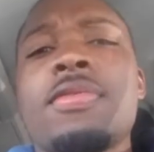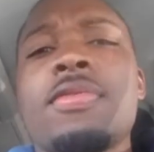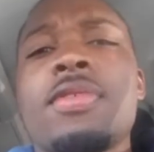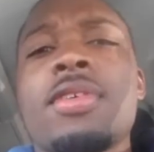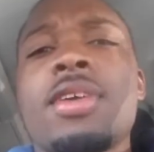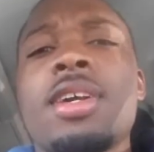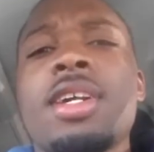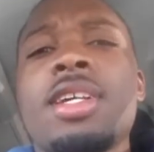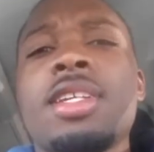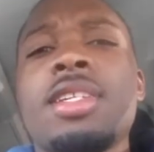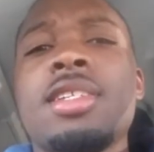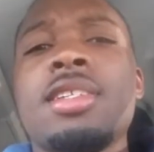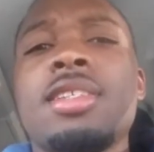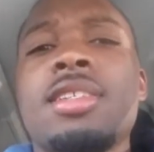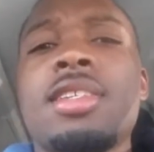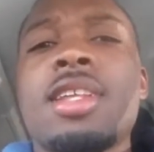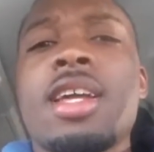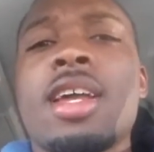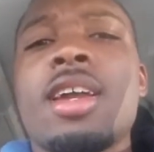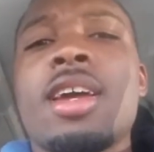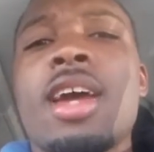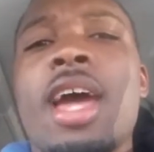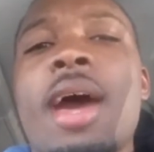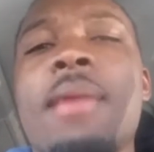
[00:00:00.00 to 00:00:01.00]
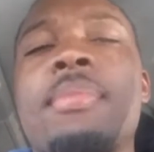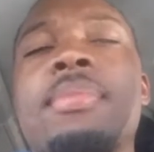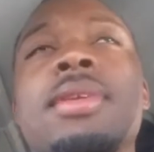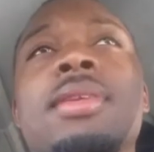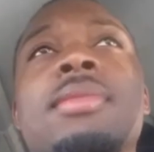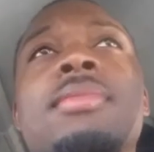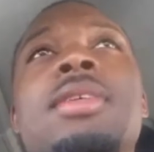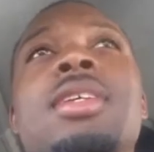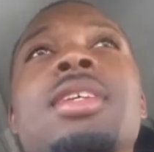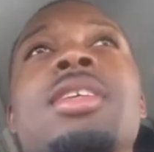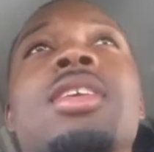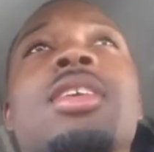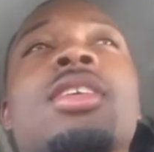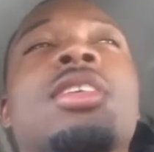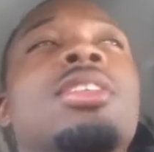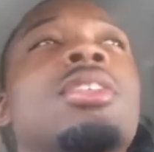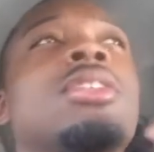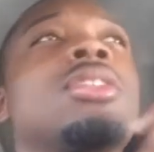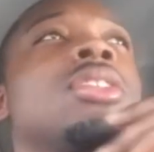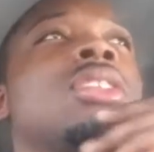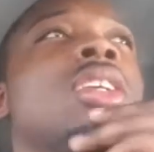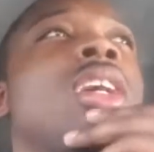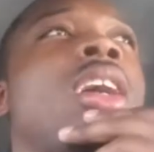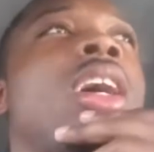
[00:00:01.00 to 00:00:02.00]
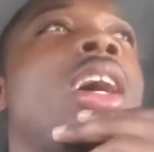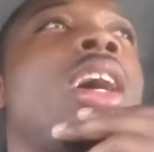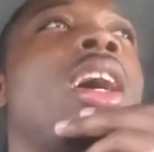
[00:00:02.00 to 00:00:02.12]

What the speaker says: friends that happen to be girls.